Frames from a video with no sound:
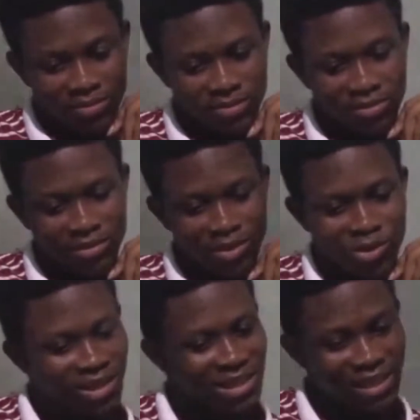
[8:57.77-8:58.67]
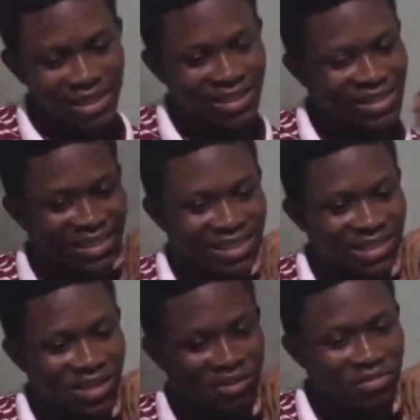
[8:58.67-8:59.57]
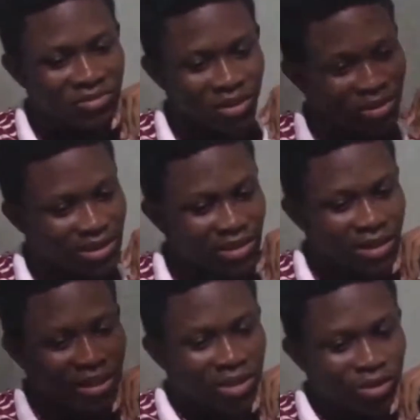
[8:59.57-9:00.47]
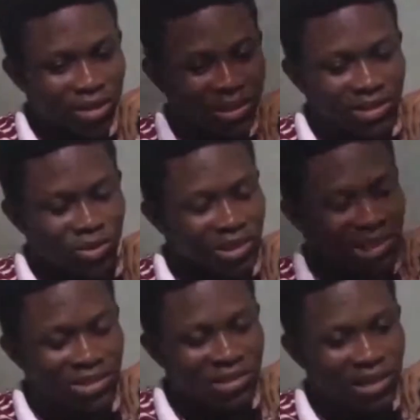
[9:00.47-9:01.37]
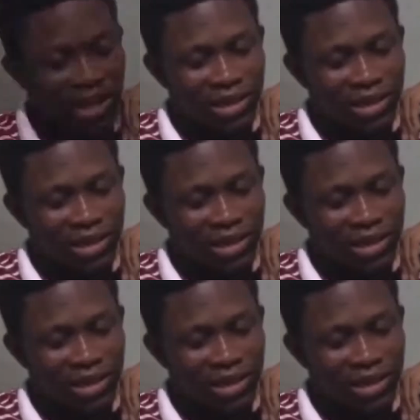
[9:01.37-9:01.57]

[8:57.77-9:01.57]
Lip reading: concerning engineering fields. Because considering Ghana,